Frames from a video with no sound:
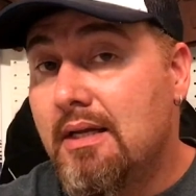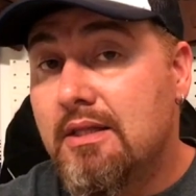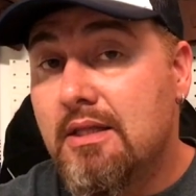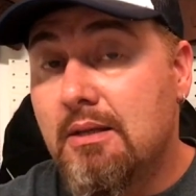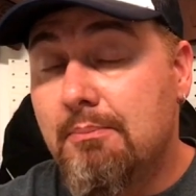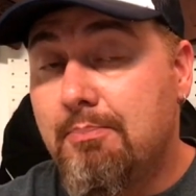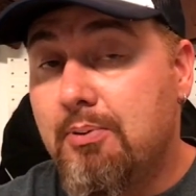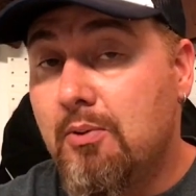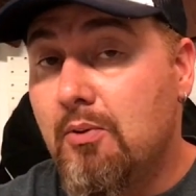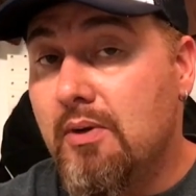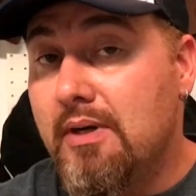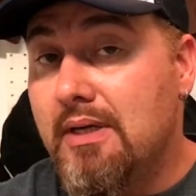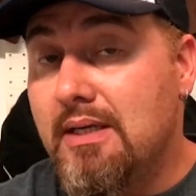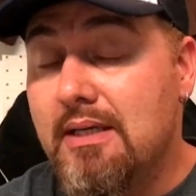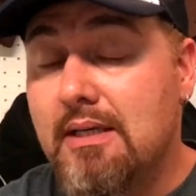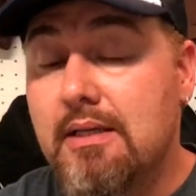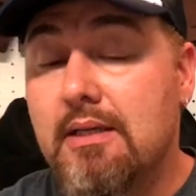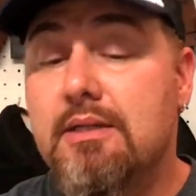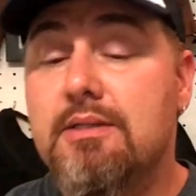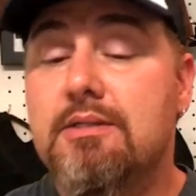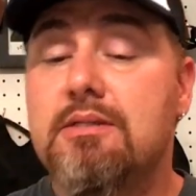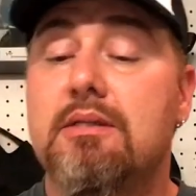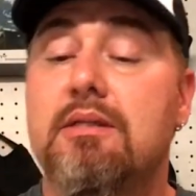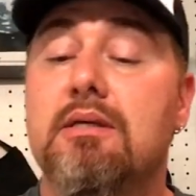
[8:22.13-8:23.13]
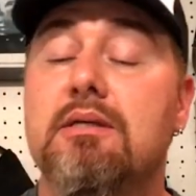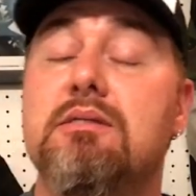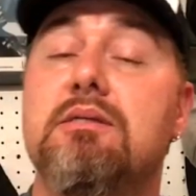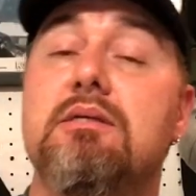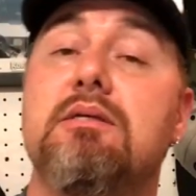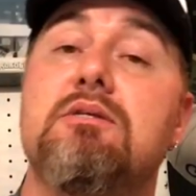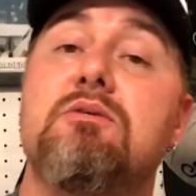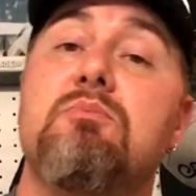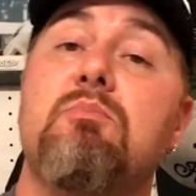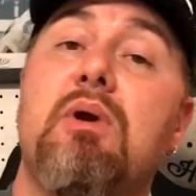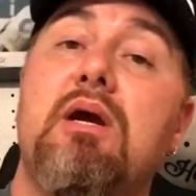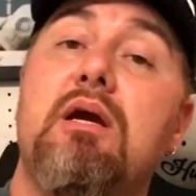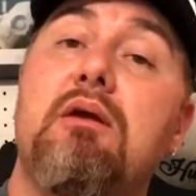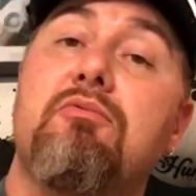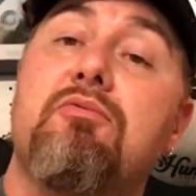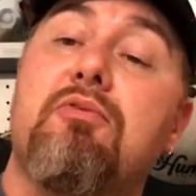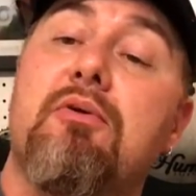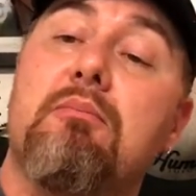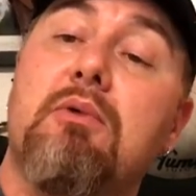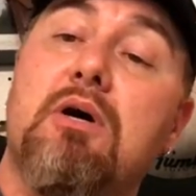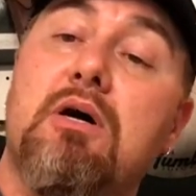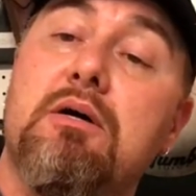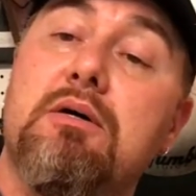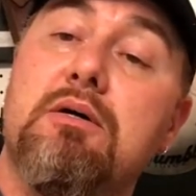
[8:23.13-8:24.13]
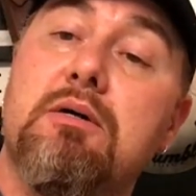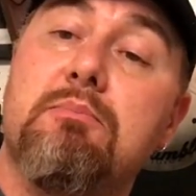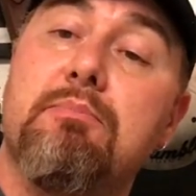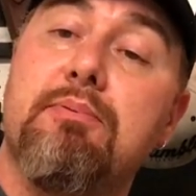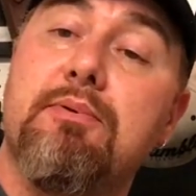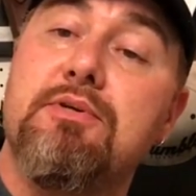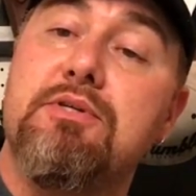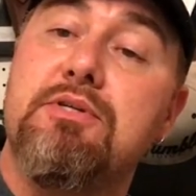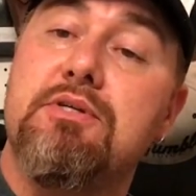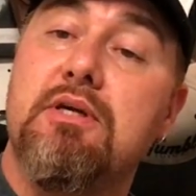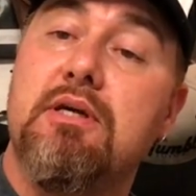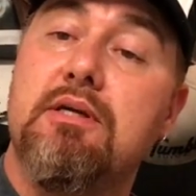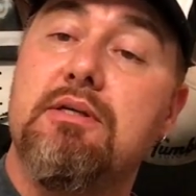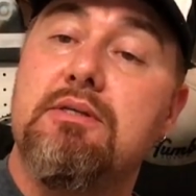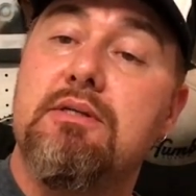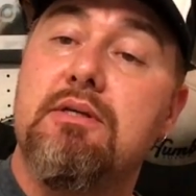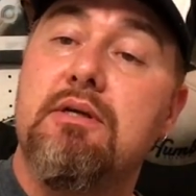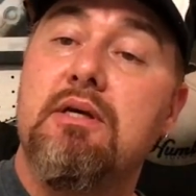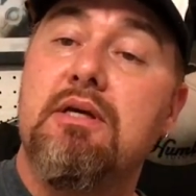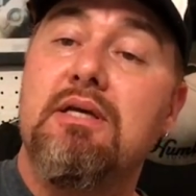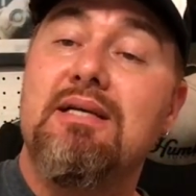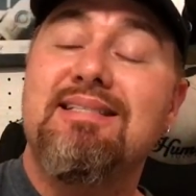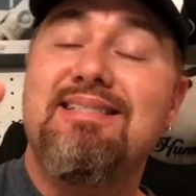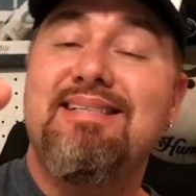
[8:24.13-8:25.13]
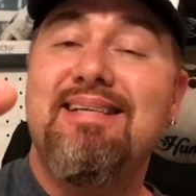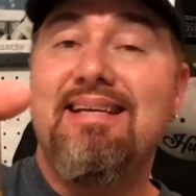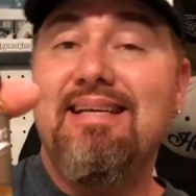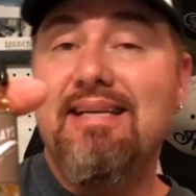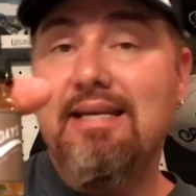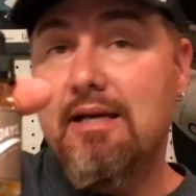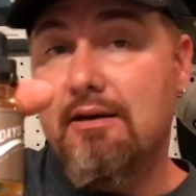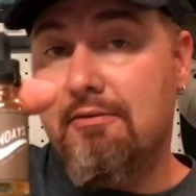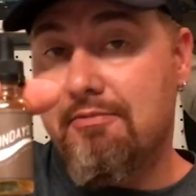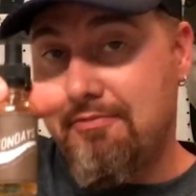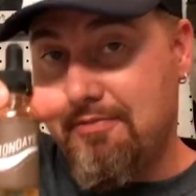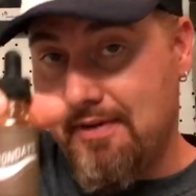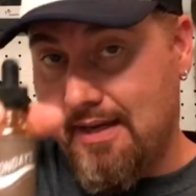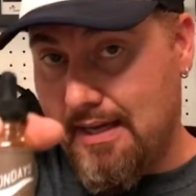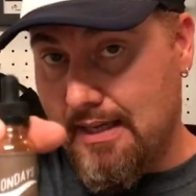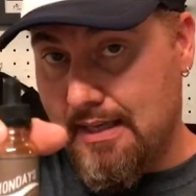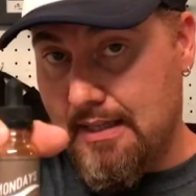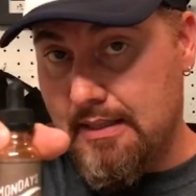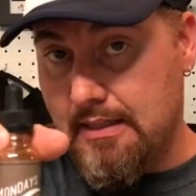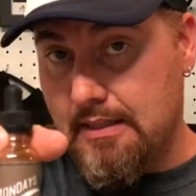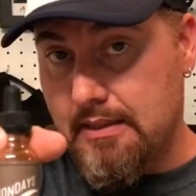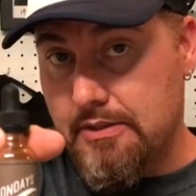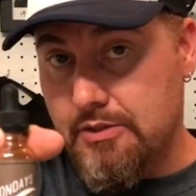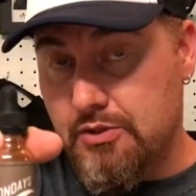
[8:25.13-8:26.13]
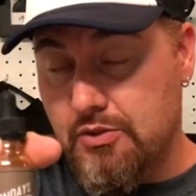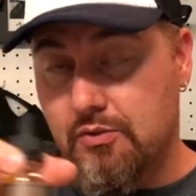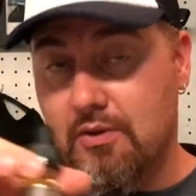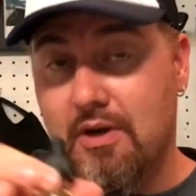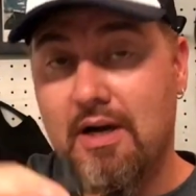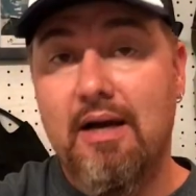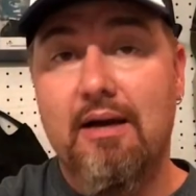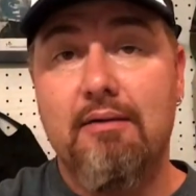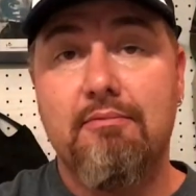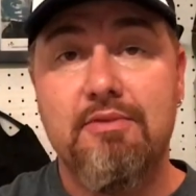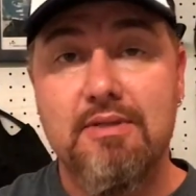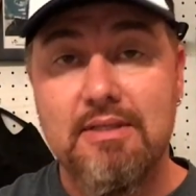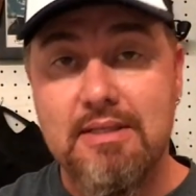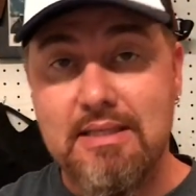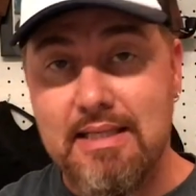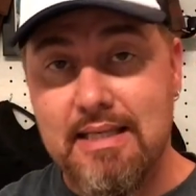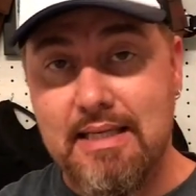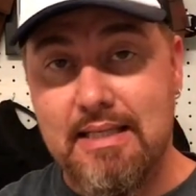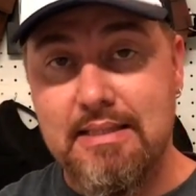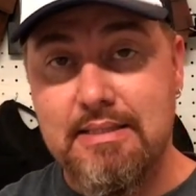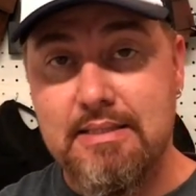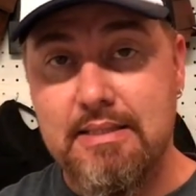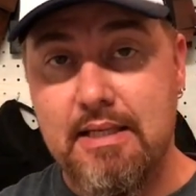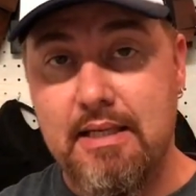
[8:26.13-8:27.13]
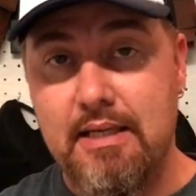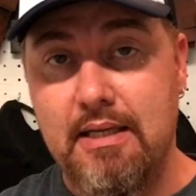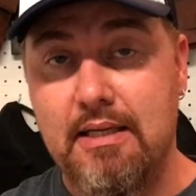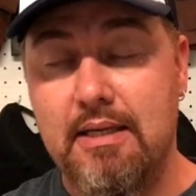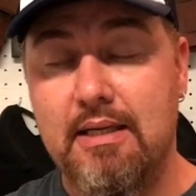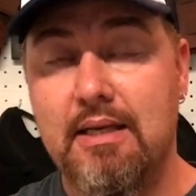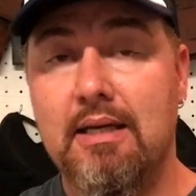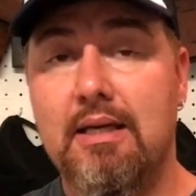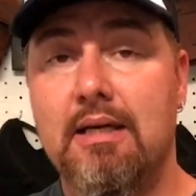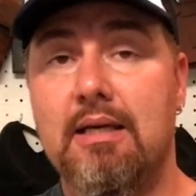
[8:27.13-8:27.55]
The point is, this is made from 100% TFN-derived nicotine.